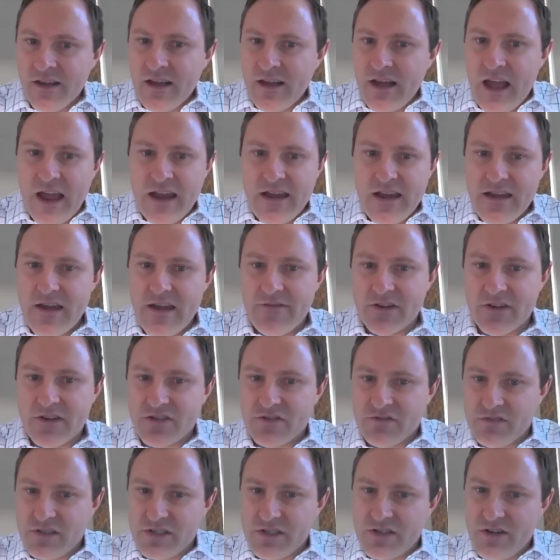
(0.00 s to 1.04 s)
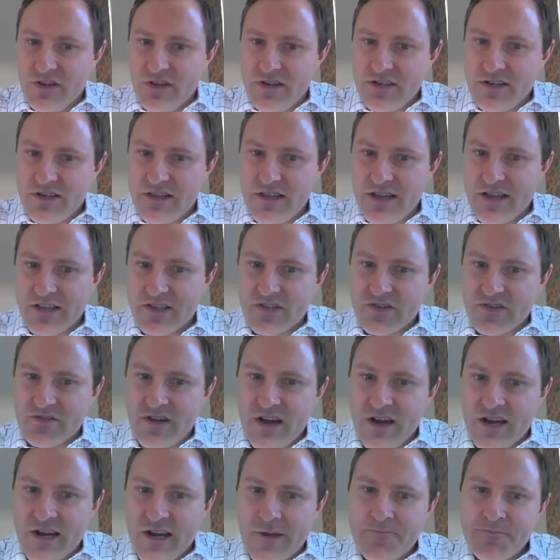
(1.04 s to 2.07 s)
and never to return to their
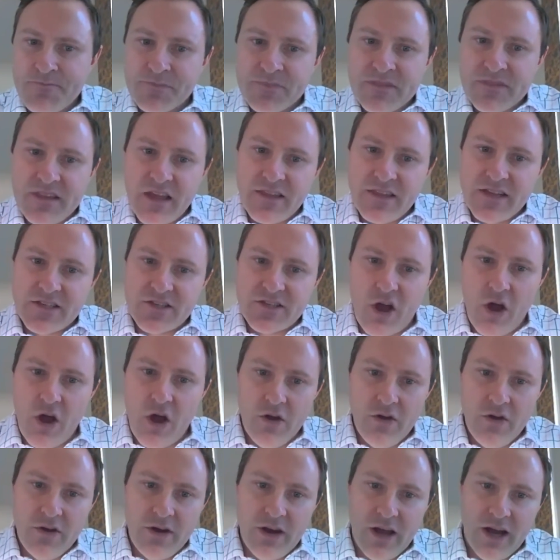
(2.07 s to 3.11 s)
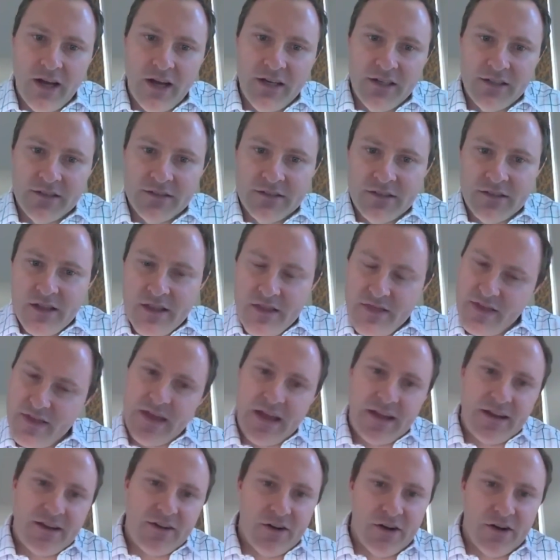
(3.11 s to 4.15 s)
strata. Now, this owner that
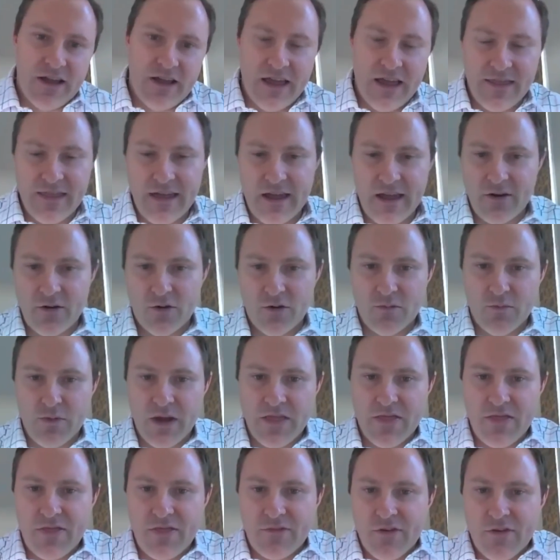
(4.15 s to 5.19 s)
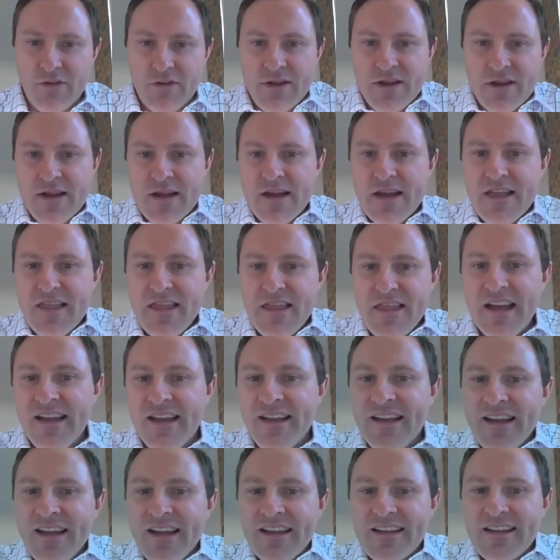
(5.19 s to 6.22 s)
they got, and that all went through,
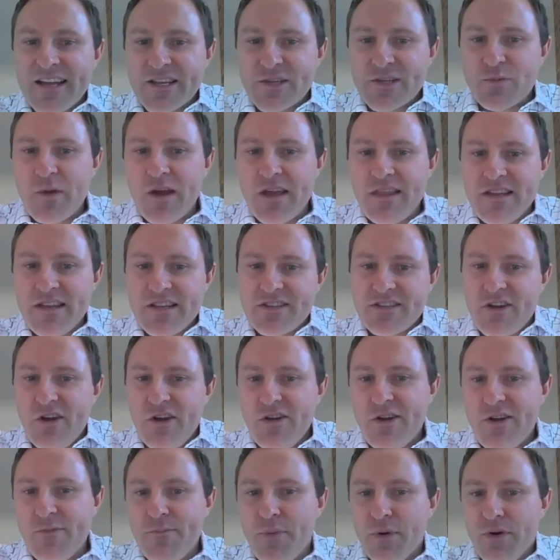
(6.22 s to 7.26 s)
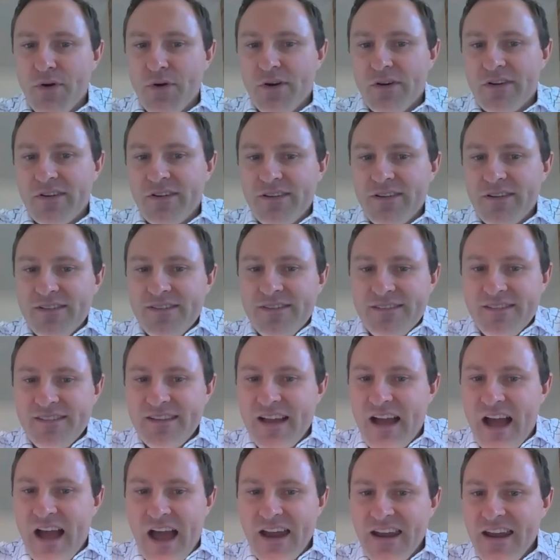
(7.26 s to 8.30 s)
guess where this owner bought?
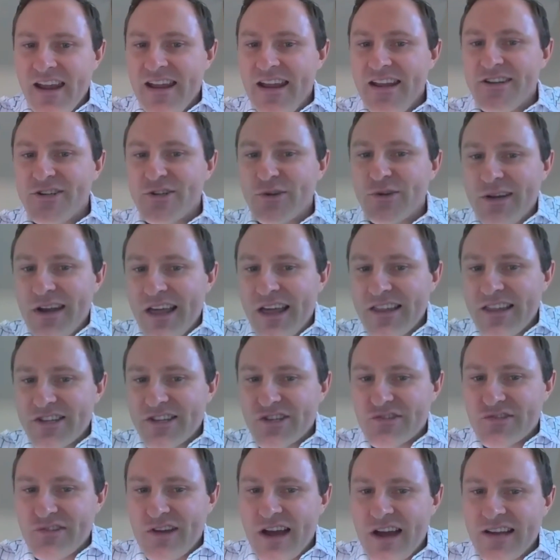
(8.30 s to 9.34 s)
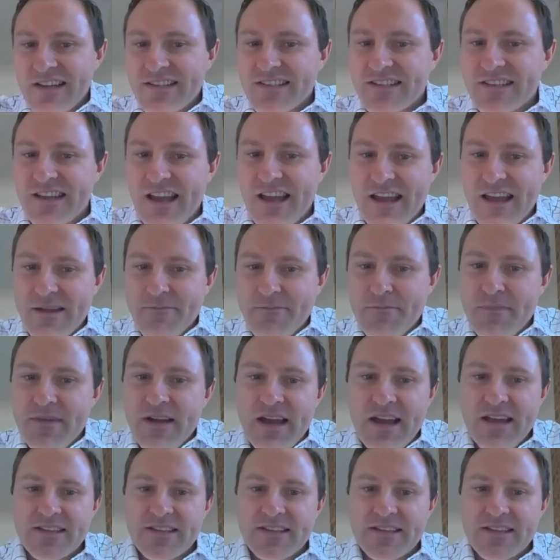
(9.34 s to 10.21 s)
And into another strata scheme.